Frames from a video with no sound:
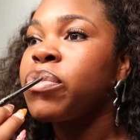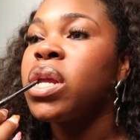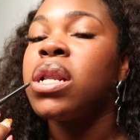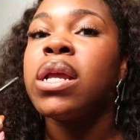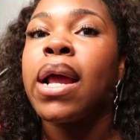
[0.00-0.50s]

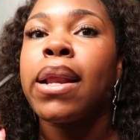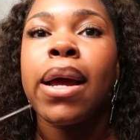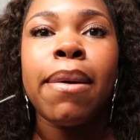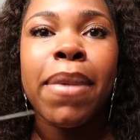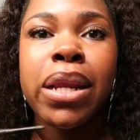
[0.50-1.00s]
And then I
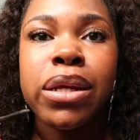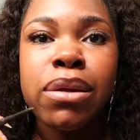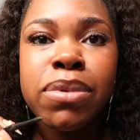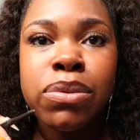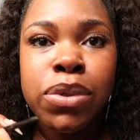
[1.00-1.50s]
lined my
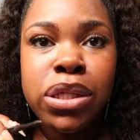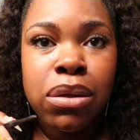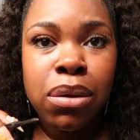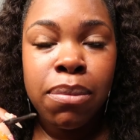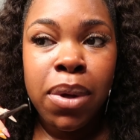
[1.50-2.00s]
lips with
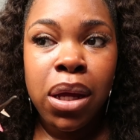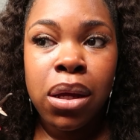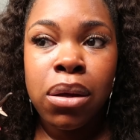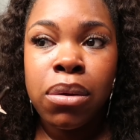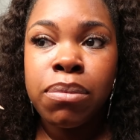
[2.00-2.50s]
some
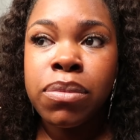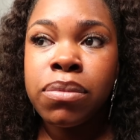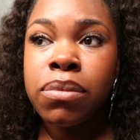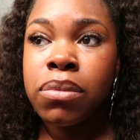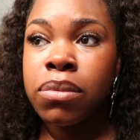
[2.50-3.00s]
um,
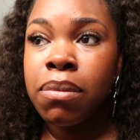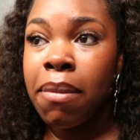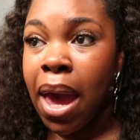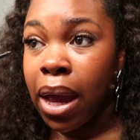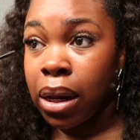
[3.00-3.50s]

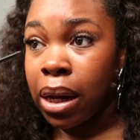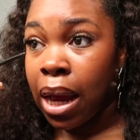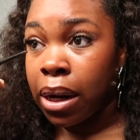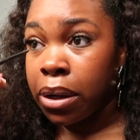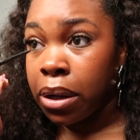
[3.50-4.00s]
MAC
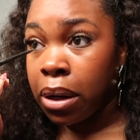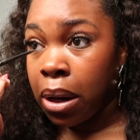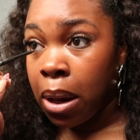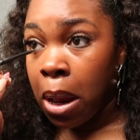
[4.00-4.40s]
liner.